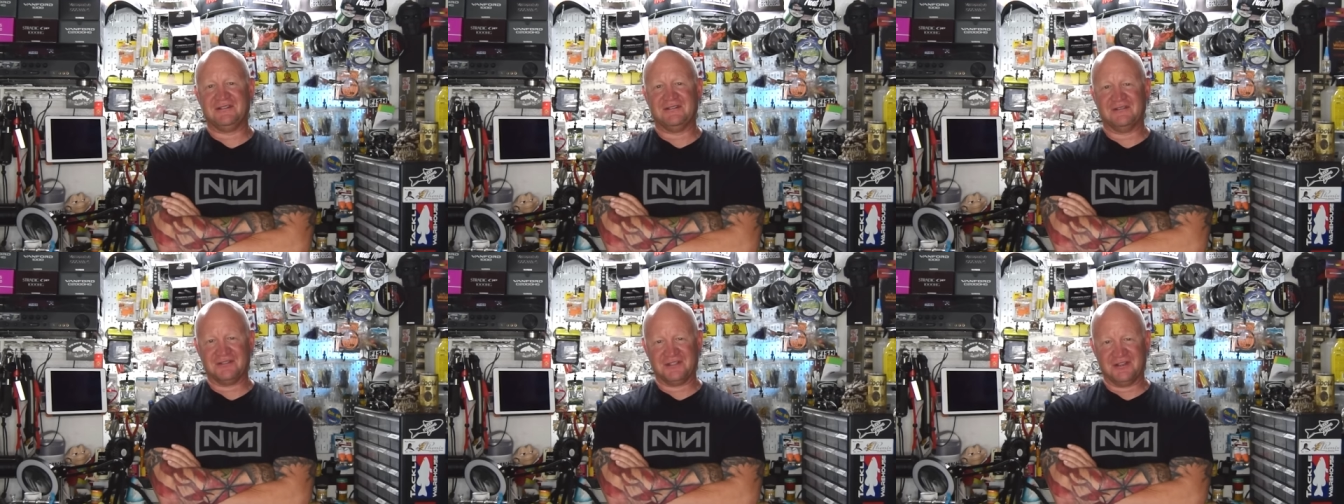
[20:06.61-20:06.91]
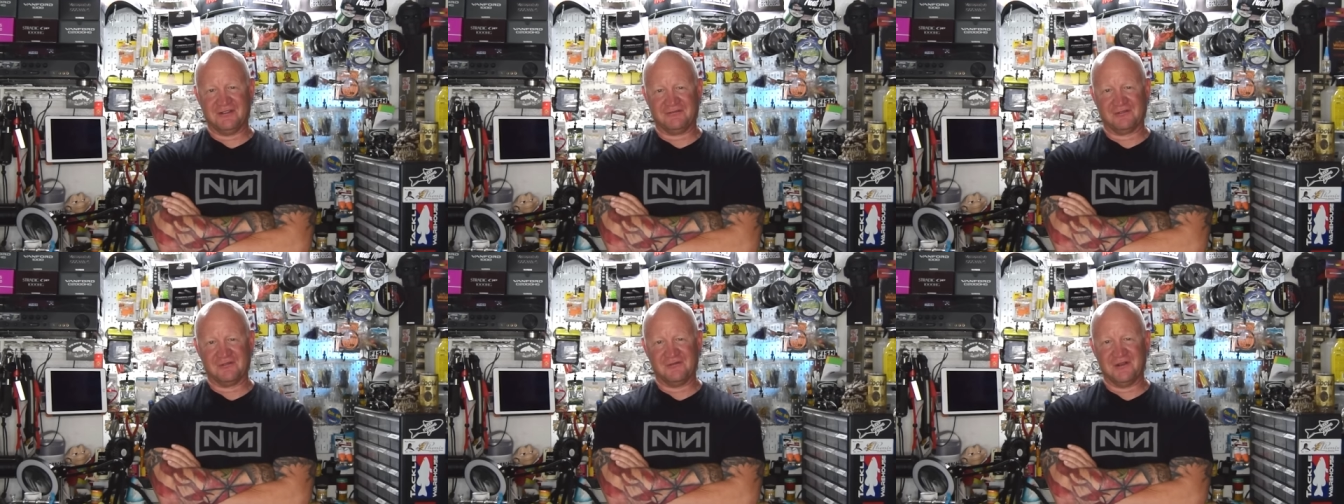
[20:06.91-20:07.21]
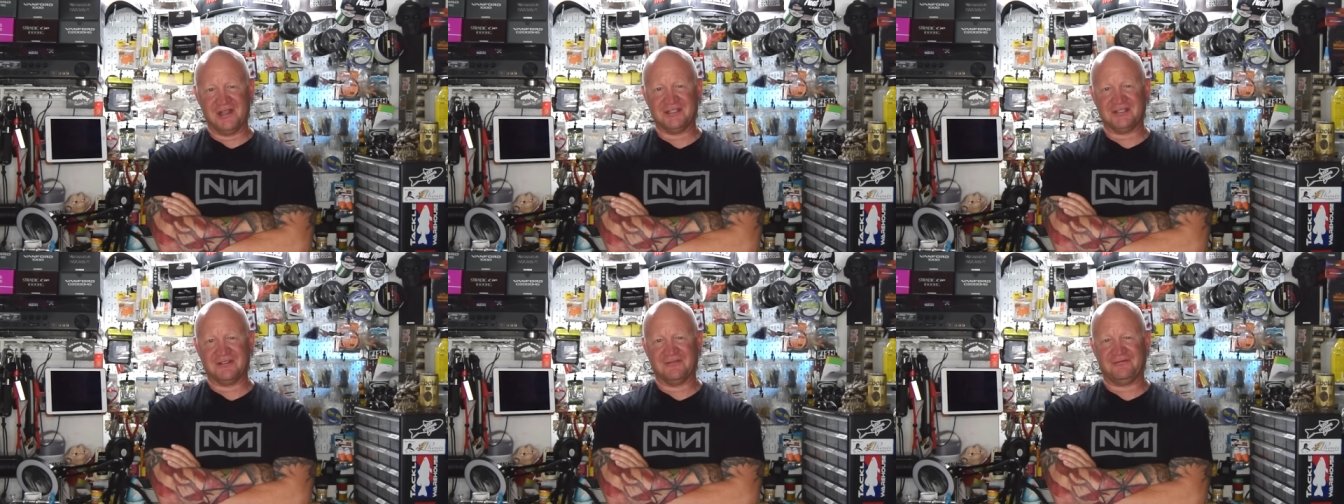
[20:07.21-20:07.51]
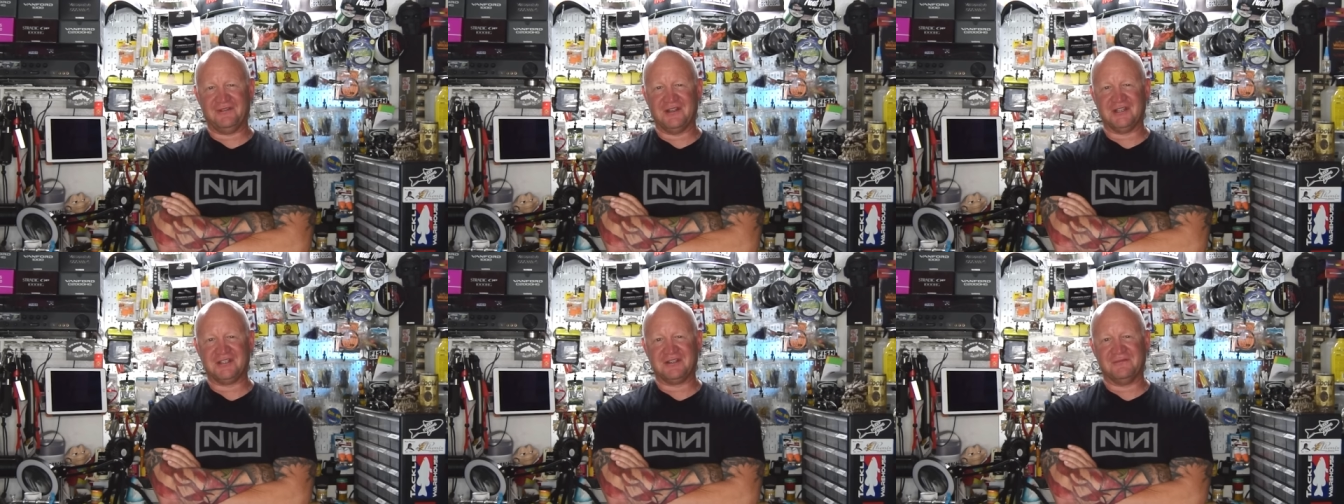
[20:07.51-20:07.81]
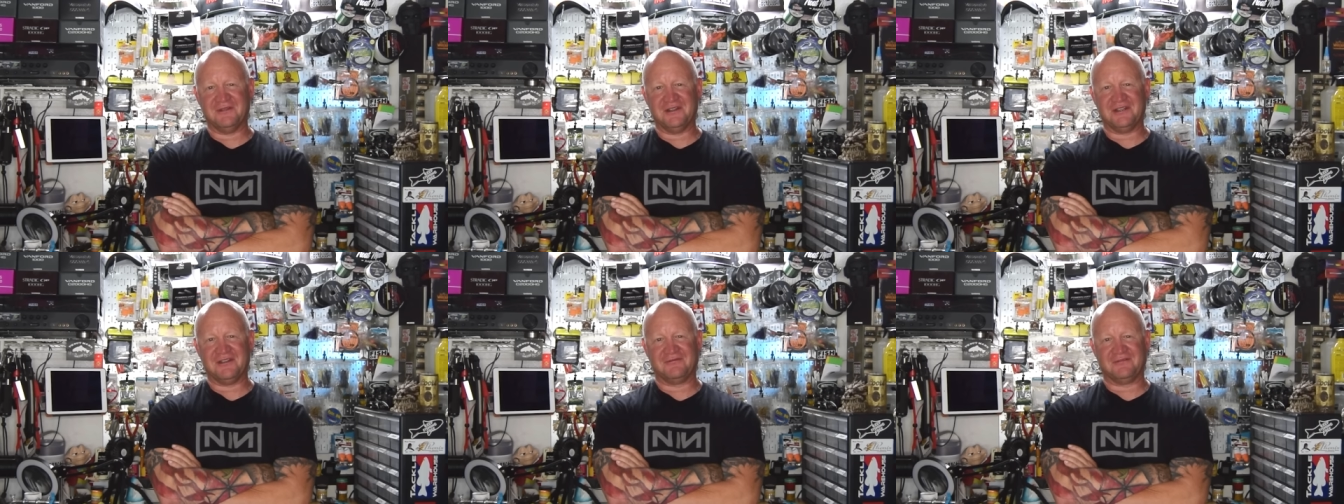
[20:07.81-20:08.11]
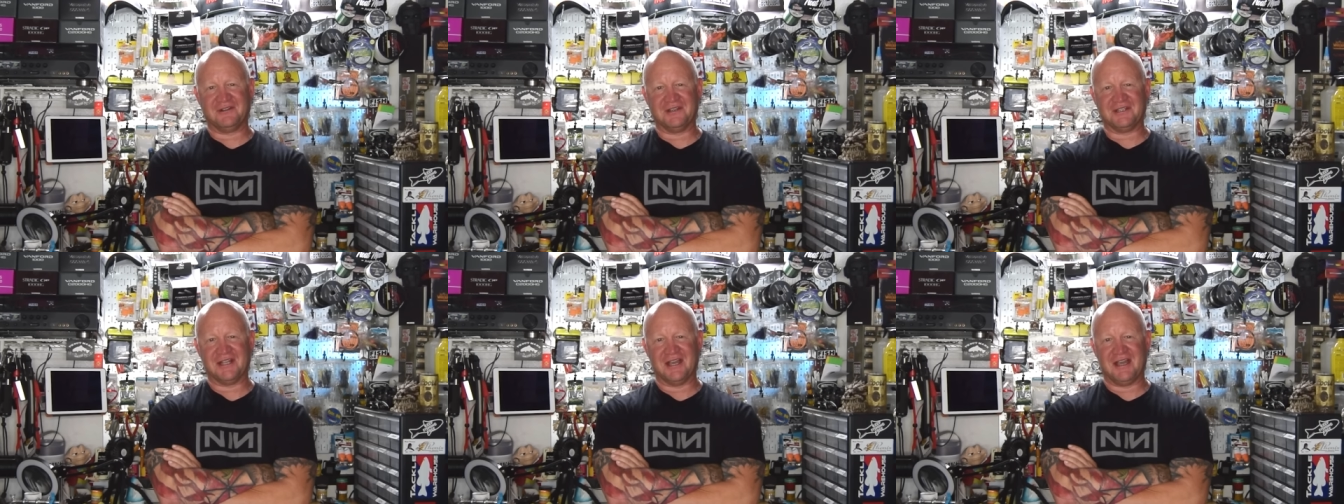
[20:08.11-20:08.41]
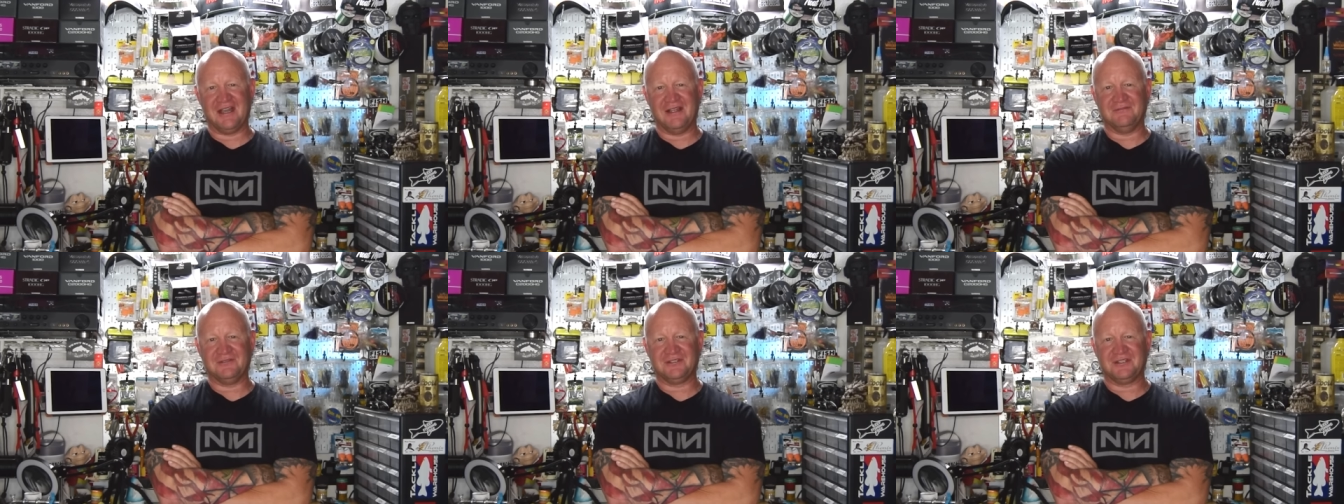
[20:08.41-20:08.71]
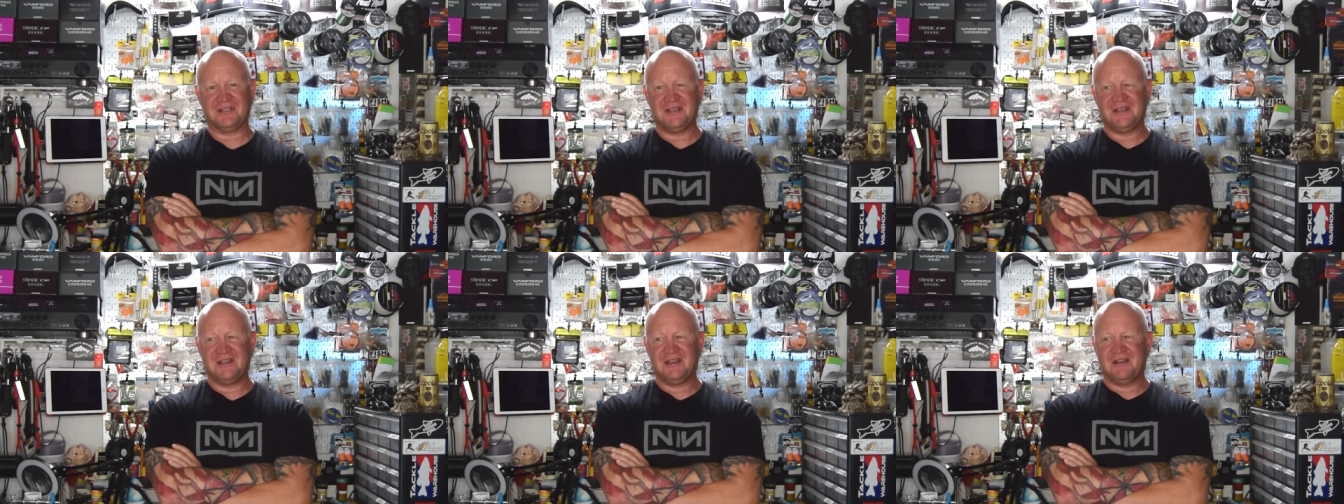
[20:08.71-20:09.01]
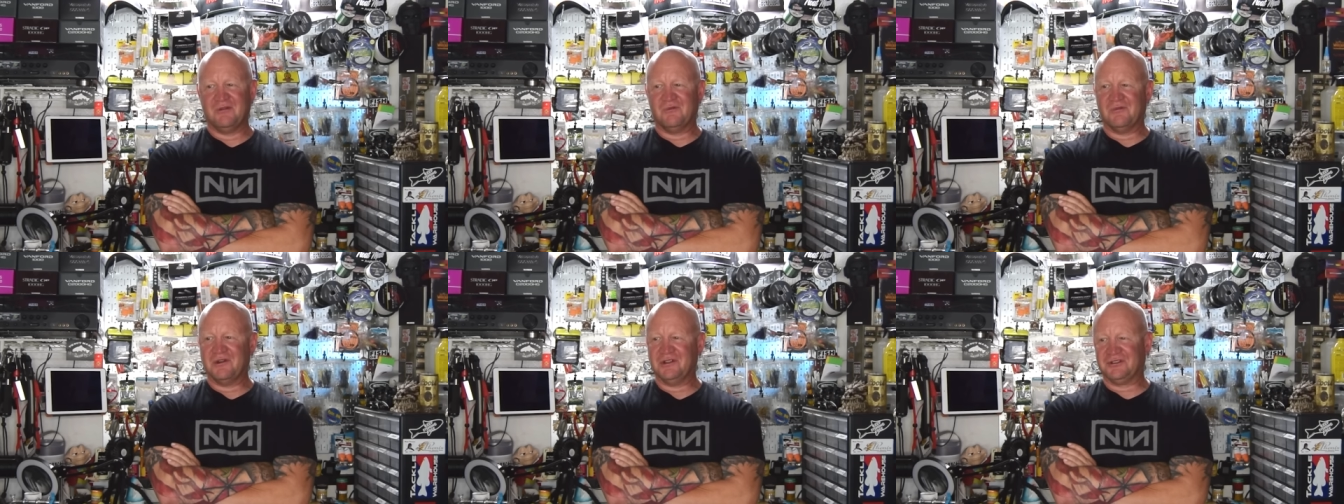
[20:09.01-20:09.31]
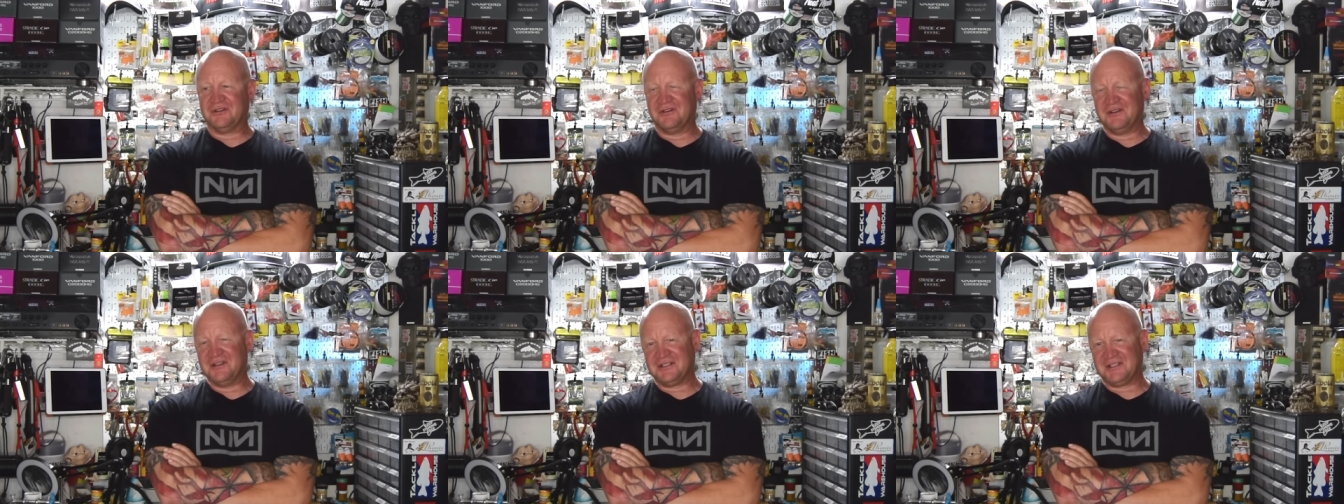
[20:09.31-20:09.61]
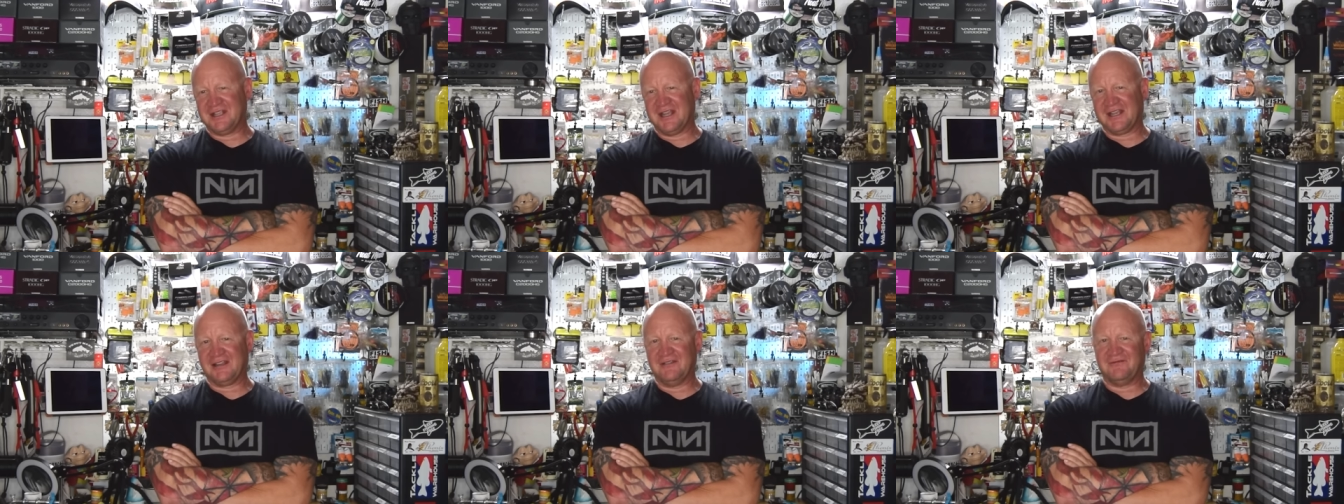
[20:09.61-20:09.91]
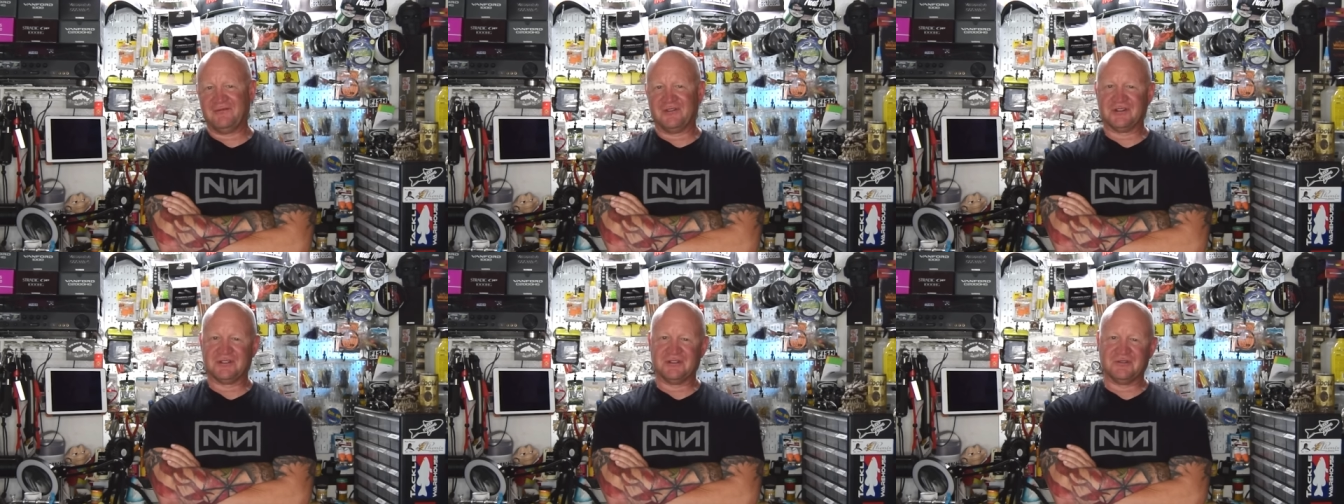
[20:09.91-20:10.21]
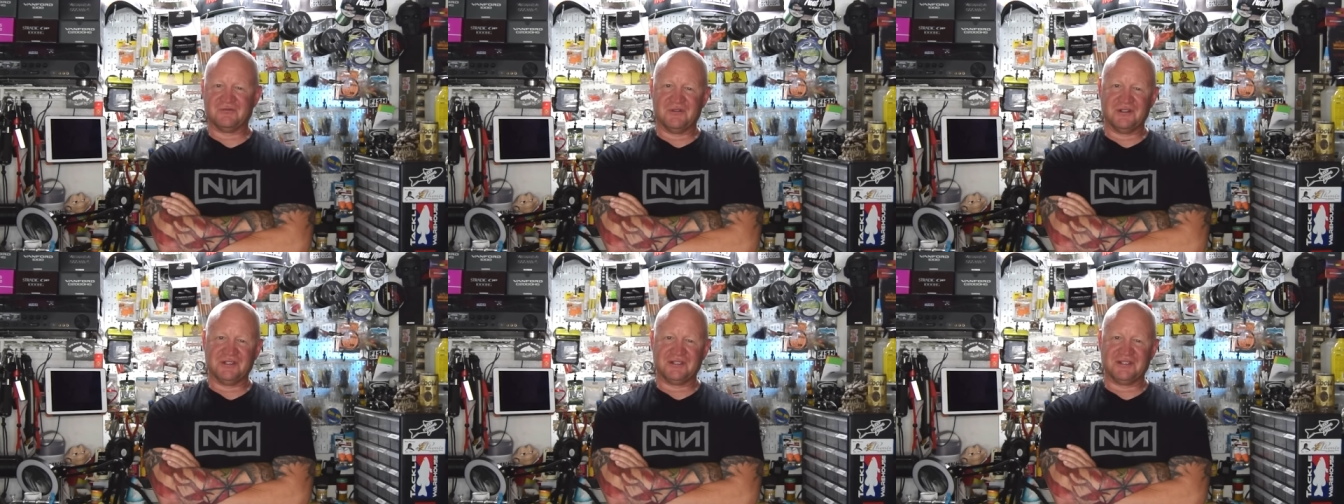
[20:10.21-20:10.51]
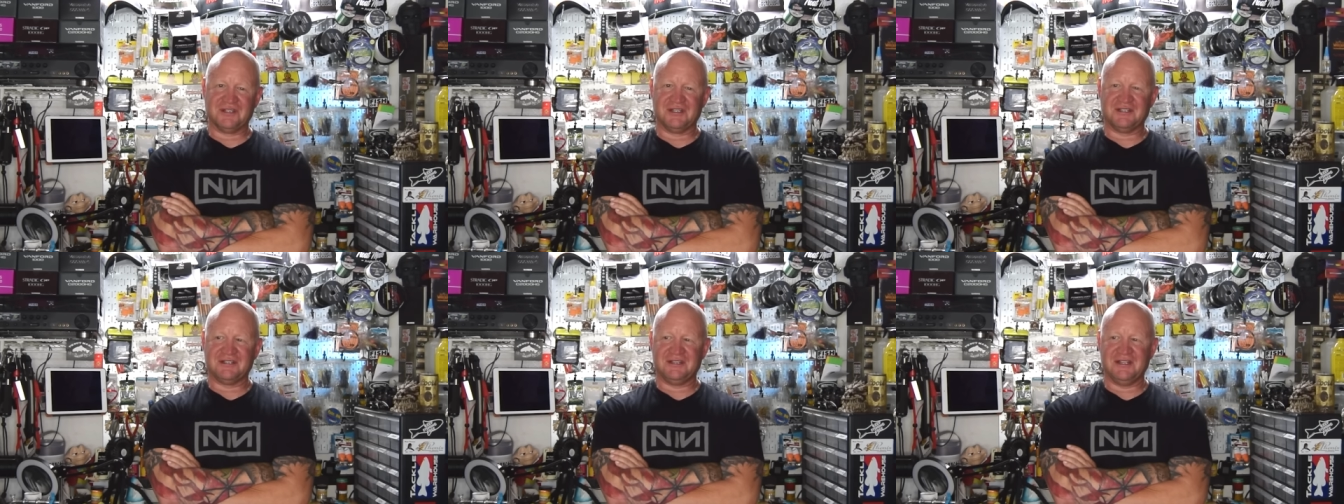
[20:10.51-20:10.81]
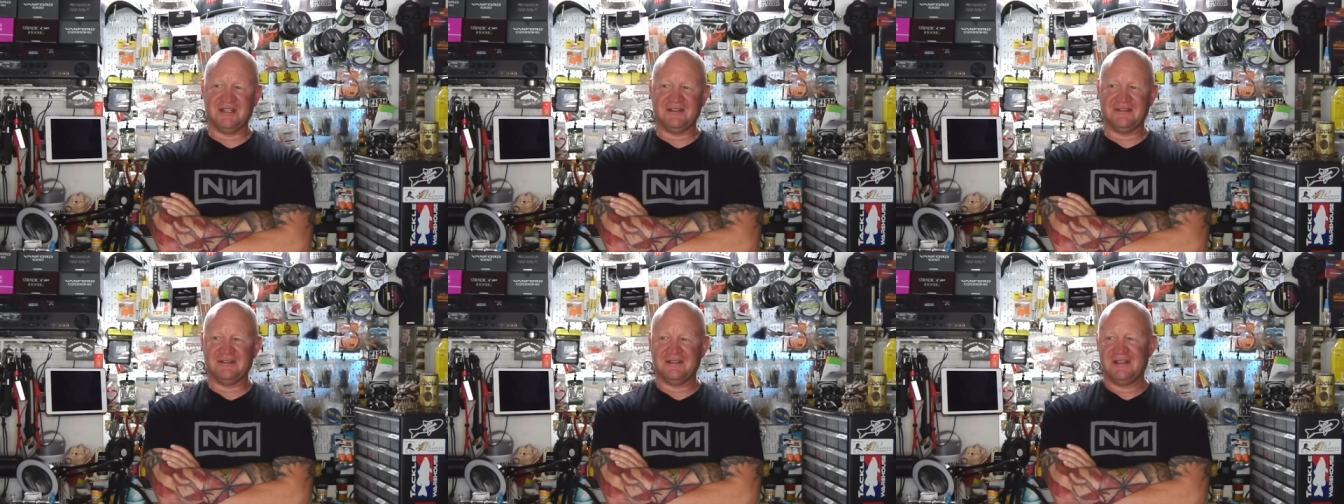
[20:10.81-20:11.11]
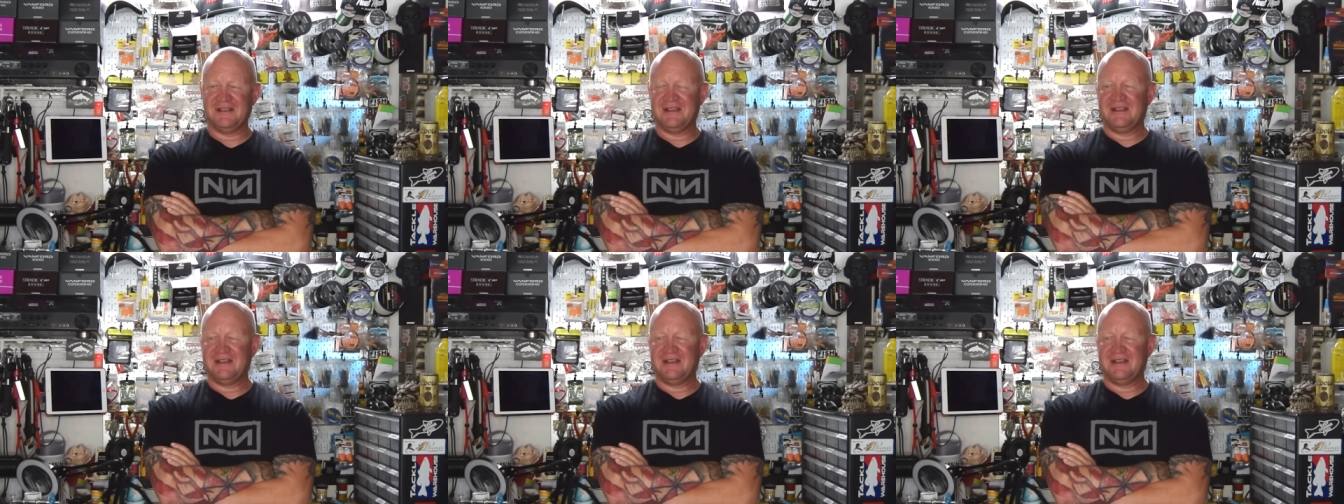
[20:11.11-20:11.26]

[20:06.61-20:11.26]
There's different ways to fish them at different times, 1/32 versus 1/16,